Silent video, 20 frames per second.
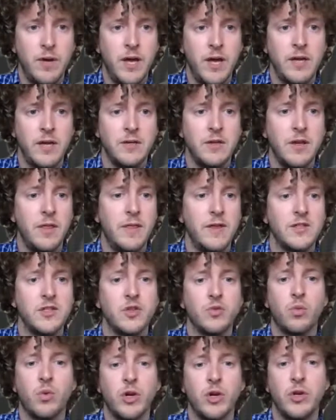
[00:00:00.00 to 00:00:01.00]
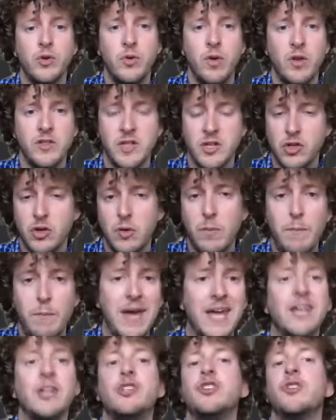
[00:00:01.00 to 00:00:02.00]
and this is where you'd essentially
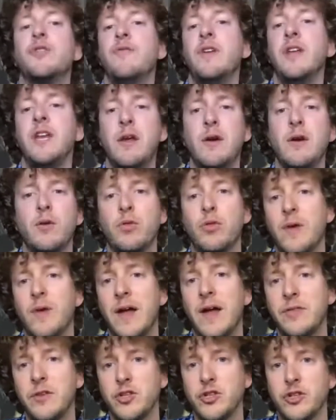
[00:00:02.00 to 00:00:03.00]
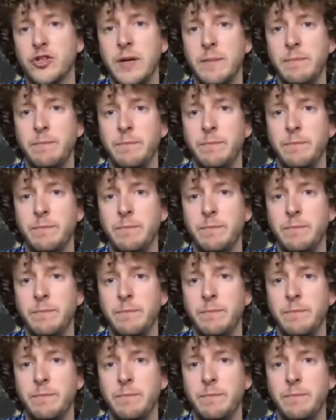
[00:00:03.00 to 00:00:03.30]
manage your video throughout the stream.